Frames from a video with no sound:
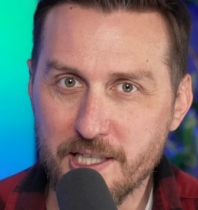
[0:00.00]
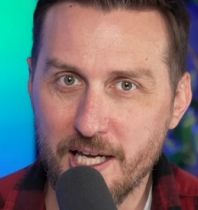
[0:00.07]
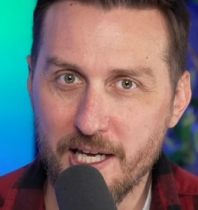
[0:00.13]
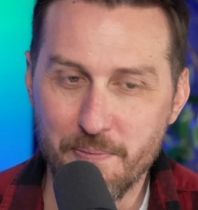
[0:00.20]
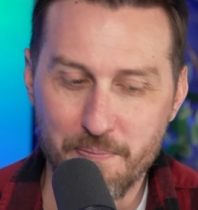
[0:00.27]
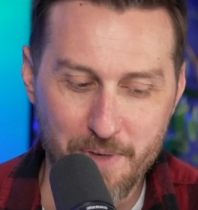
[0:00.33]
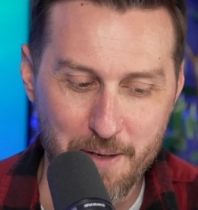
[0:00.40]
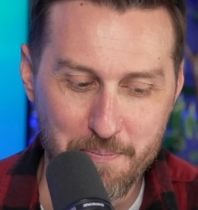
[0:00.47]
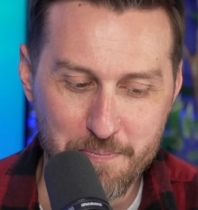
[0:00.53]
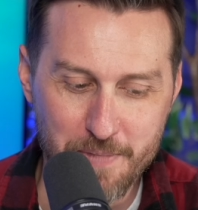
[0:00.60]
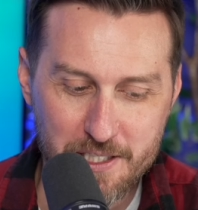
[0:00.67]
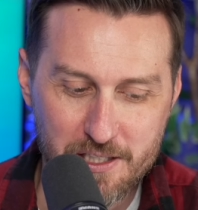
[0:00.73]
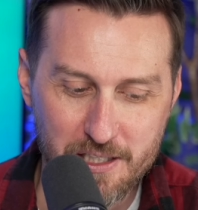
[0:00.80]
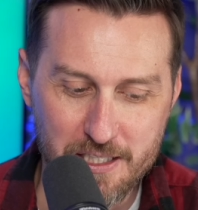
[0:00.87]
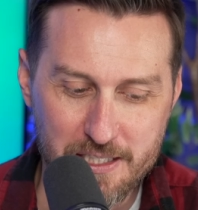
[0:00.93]
am
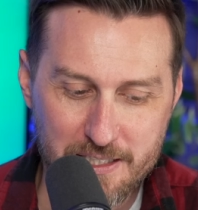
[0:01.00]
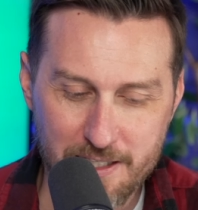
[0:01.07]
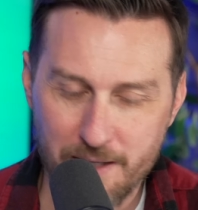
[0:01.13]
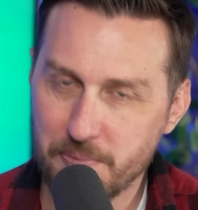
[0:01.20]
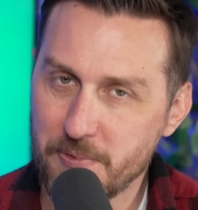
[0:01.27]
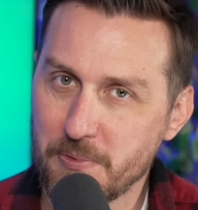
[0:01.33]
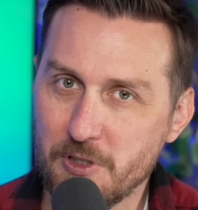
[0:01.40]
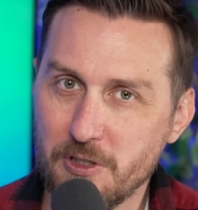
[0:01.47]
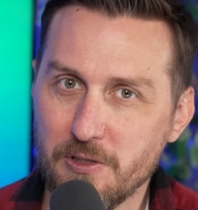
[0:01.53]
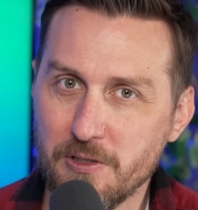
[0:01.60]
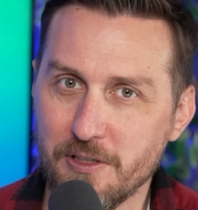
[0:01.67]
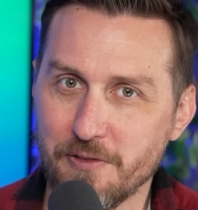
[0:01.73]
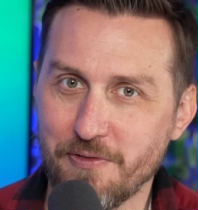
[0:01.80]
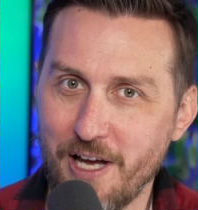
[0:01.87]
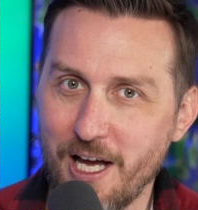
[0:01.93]
immensely
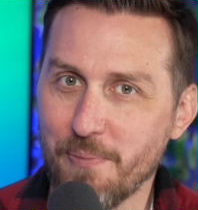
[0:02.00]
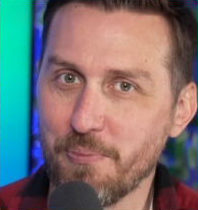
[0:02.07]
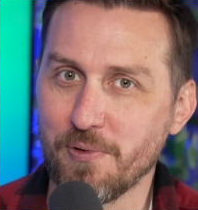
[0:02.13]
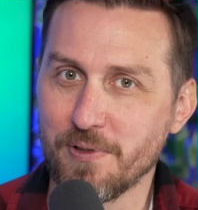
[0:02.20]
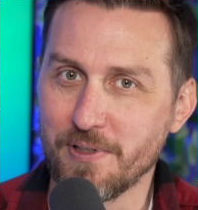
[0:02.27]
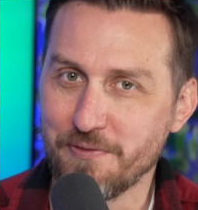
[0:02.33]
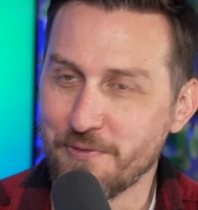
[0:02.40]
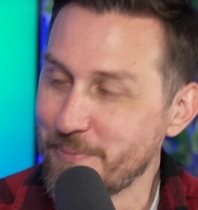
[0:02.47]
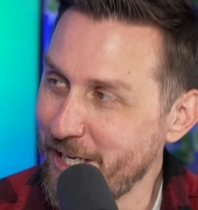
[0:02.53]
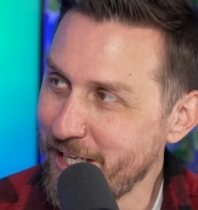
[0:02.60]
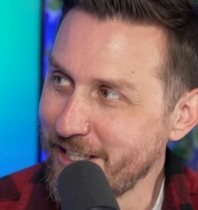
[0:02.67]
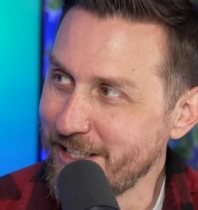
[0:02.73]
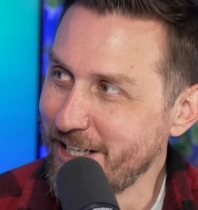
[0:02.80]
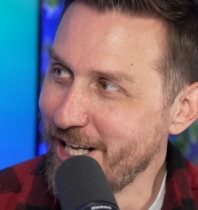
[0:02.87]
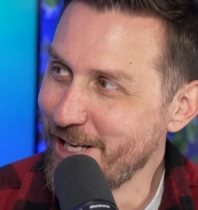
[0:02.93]
skeptical of Apple even
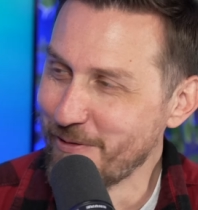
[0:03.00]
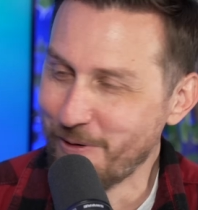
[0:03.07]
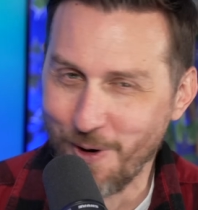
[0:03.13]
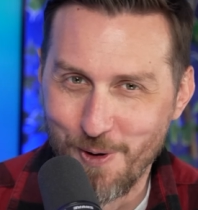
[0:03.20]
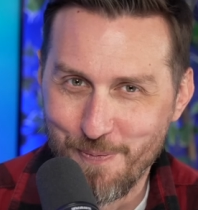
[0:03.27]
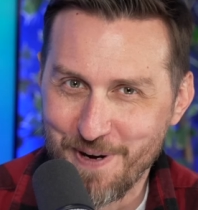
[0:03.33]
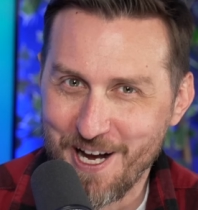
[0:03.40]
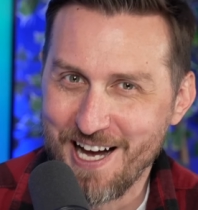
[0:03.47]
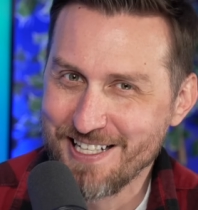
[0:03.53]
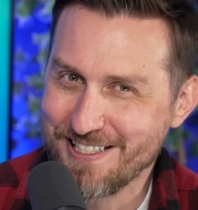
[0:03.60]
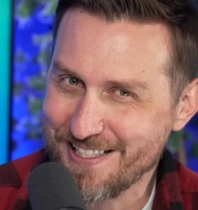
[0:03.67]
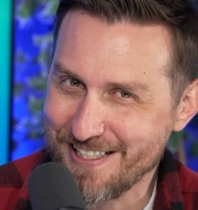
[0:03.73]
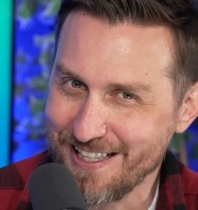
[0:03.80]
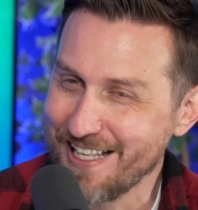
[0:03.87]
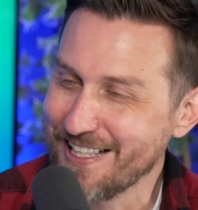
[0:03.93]
making any
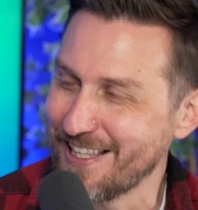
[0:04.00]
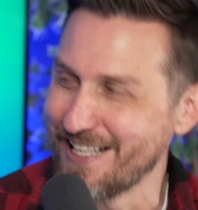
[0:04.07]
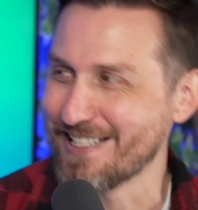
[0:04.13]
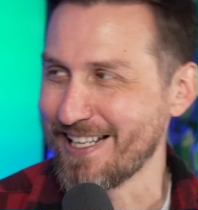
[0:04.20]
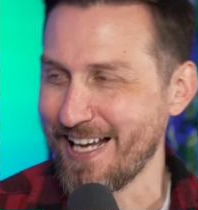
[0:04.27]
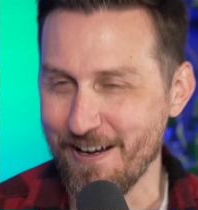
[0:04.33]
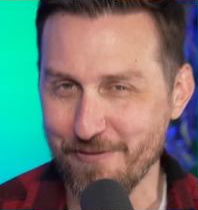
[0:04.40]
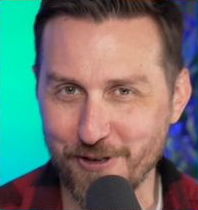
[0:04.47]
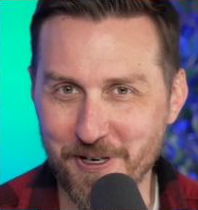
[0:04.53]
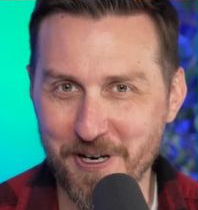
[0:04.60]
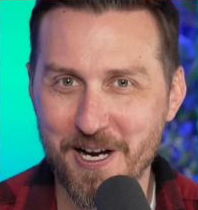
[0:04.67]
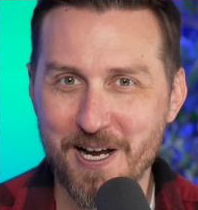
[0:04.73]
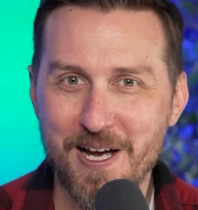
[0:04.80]
robots like this ever.